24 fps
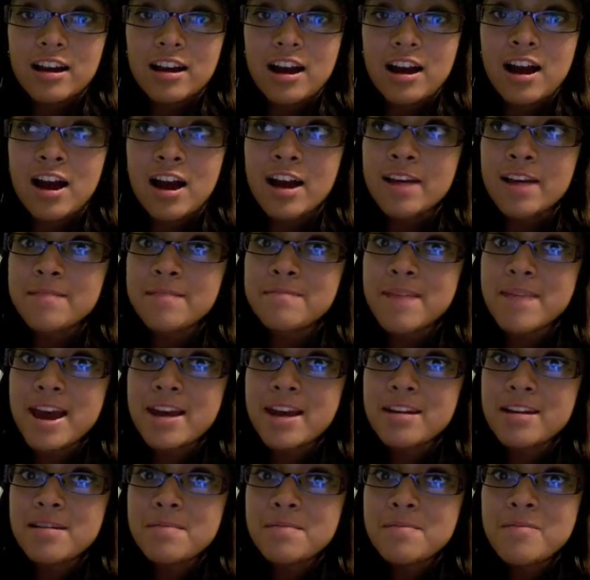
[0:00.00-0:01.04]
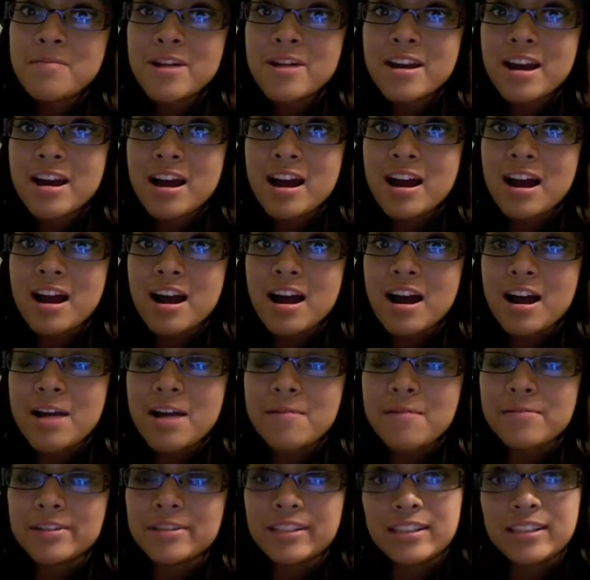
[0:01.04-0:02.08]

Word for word: I met him when I was